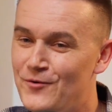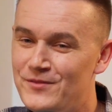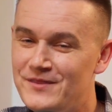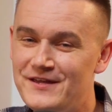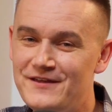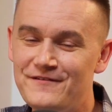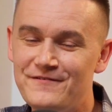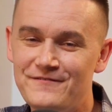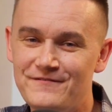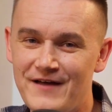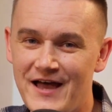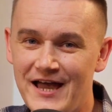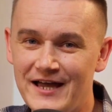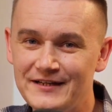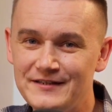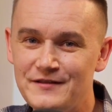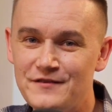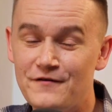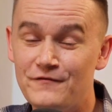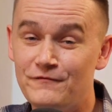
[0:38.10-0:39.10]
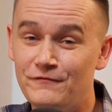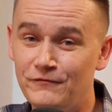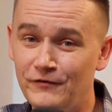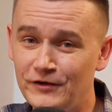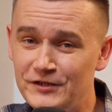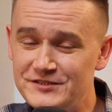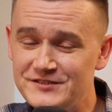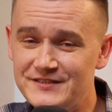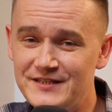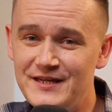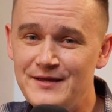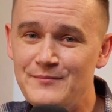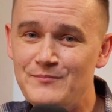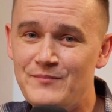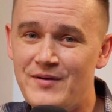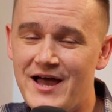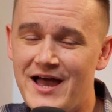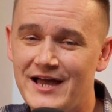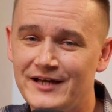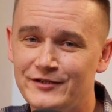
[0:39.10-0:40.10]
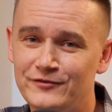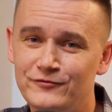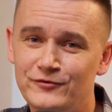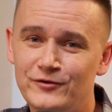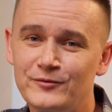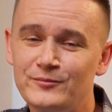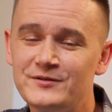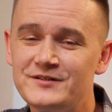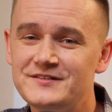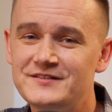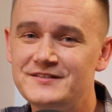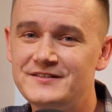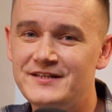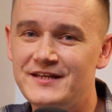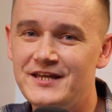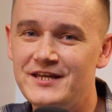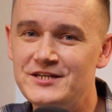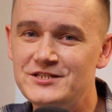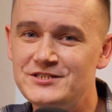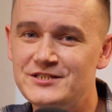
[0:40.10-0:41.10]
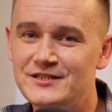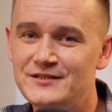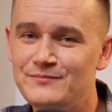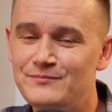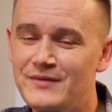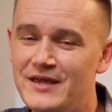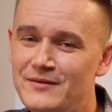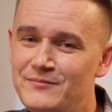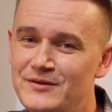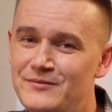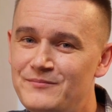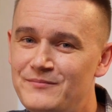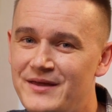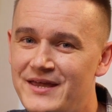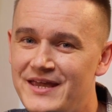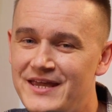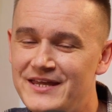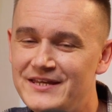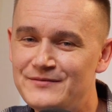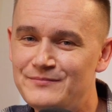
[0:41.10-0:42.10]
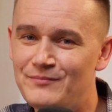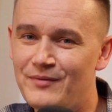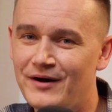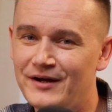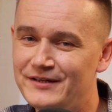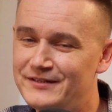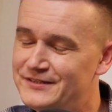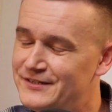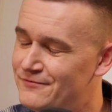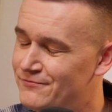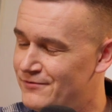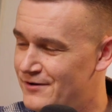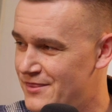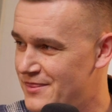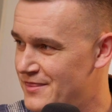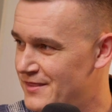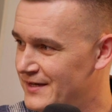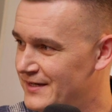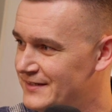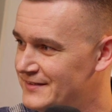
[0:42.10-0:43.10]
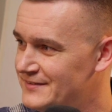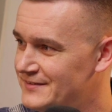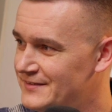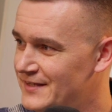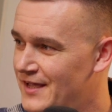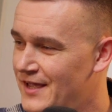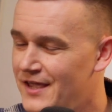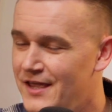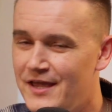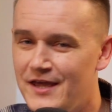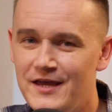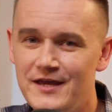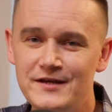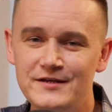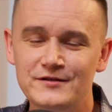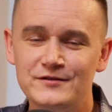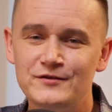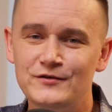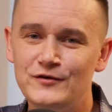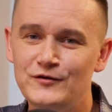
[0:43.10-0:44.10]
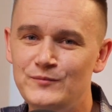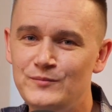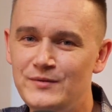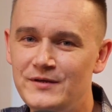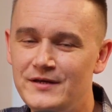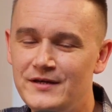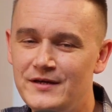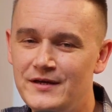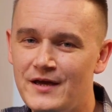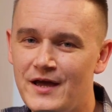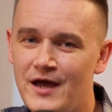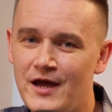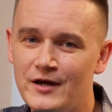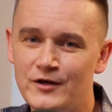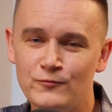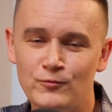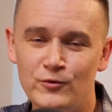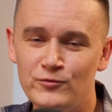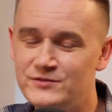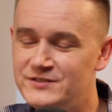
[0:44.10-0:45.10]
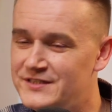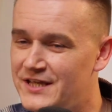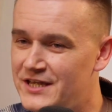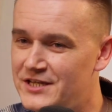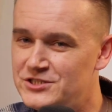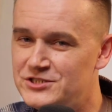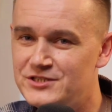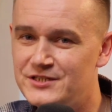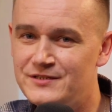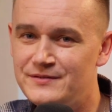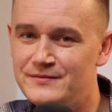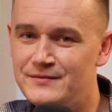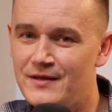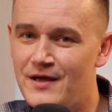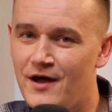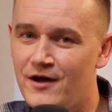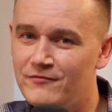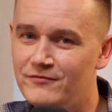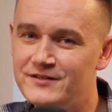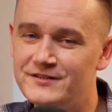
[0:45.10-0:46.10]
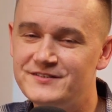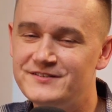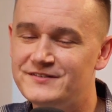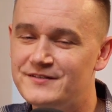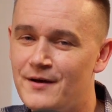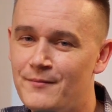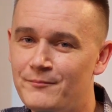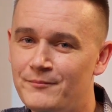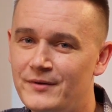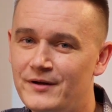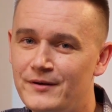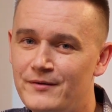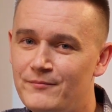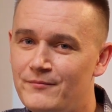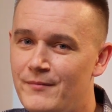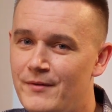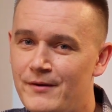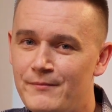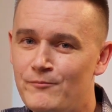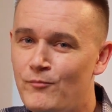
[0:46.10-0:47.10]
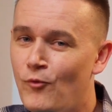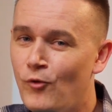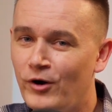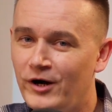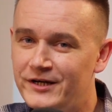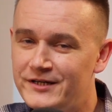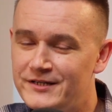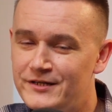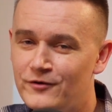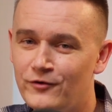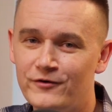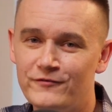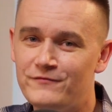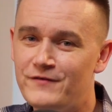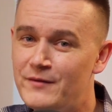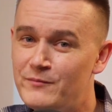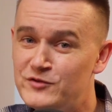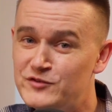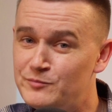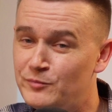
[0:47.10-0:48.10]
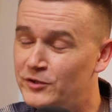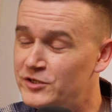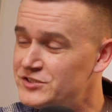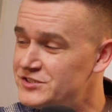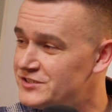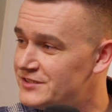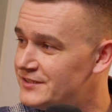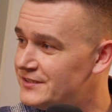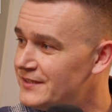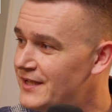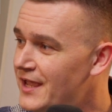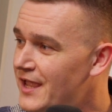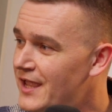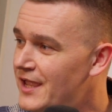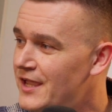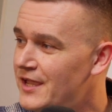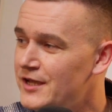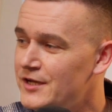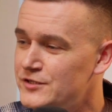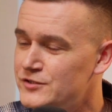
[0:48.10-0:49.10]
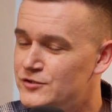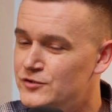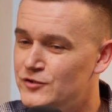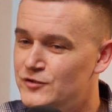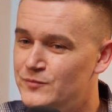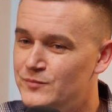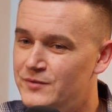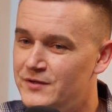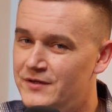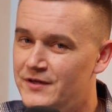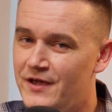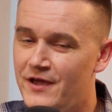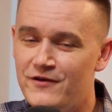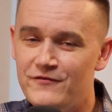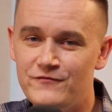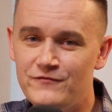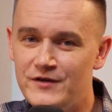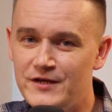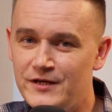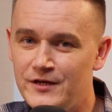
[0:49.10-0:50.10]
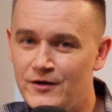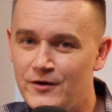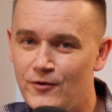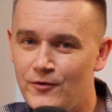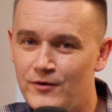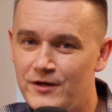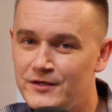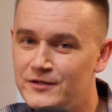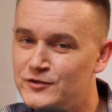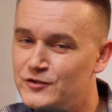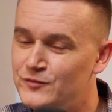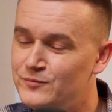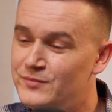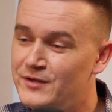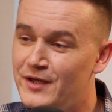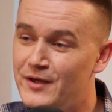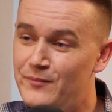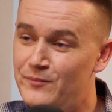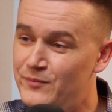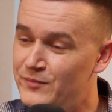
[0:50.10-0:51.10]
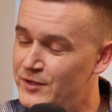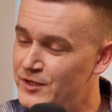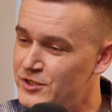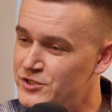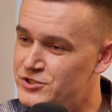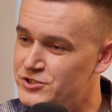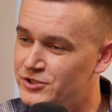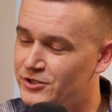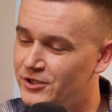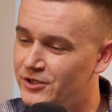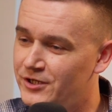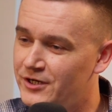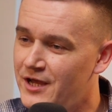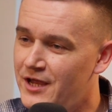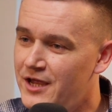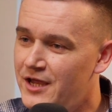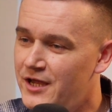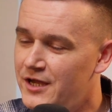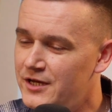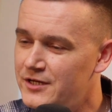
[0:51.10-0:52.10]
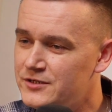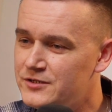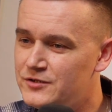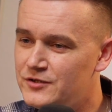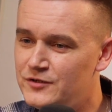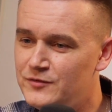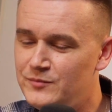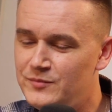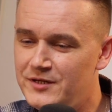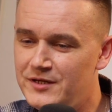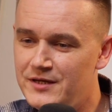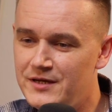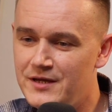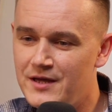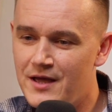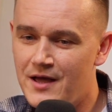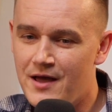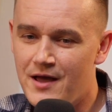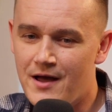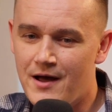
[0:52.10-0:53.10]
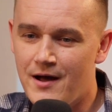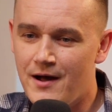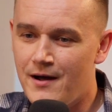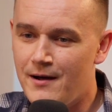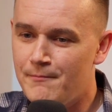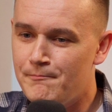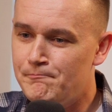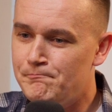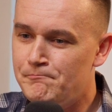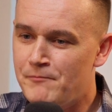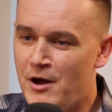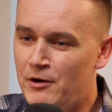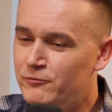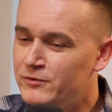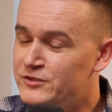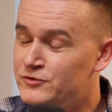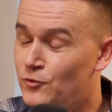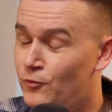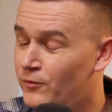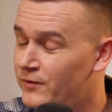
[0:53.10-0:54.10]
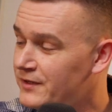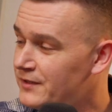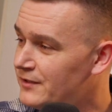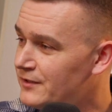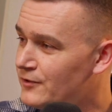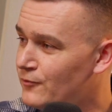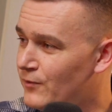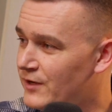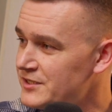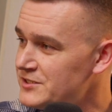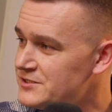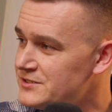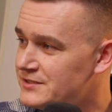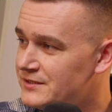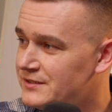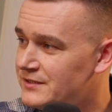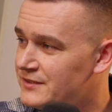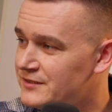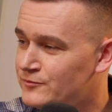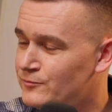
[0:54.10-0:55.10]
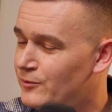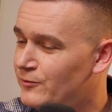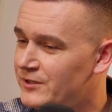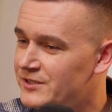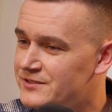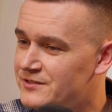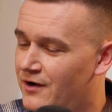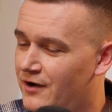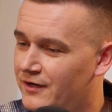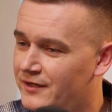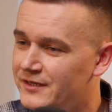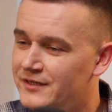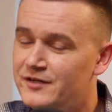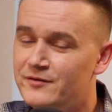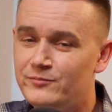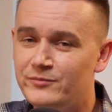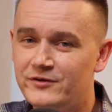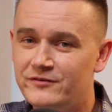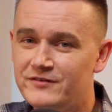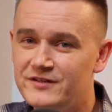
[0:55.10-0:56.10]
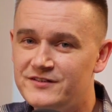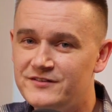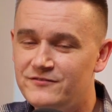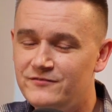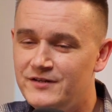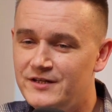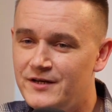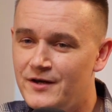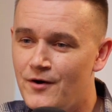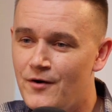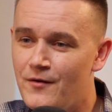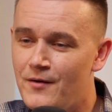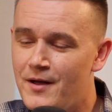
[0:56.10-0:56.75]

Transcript: the first impact of your presentation may be made by different things. It could be a quotation of some important or famous person. It could be a video. It could be a picture. It could be a rhetorical question, as we were talking in the previous video.